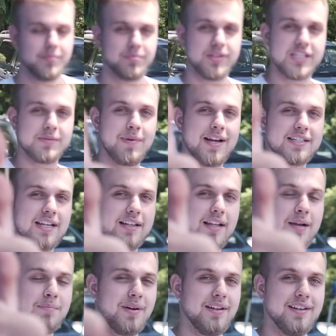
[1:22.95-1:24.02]
please smash that
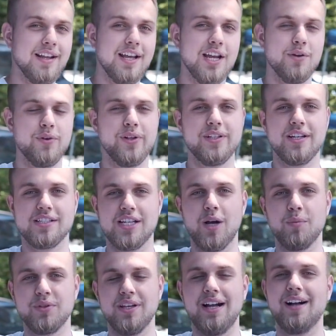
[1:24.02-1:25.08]
like button. It really does
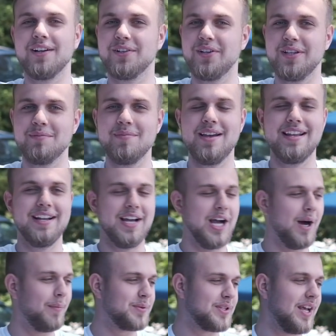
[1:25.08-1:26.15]
help with the algorithm, and it
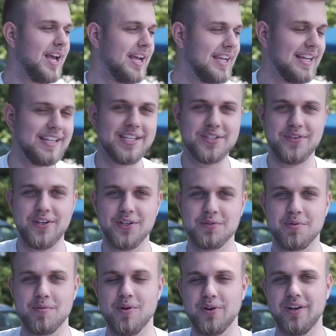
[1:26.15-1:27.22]
helps getting these videos
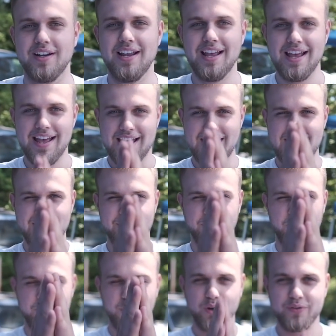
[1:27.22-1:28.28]
promoted and
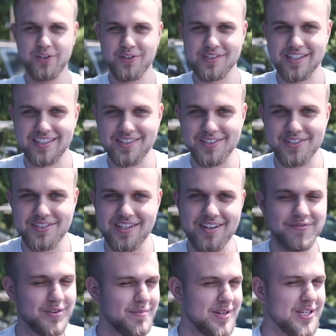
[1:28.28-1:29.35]
for more viewers like you to see,
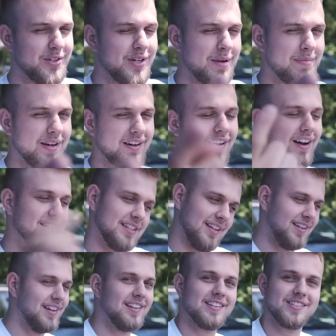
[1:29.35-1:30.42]
for me to create better content.
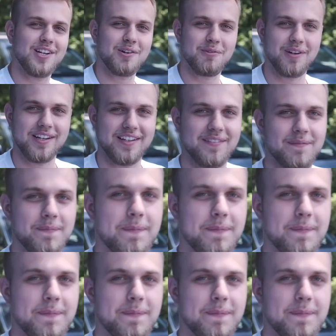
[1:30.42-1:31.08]
Let's start working.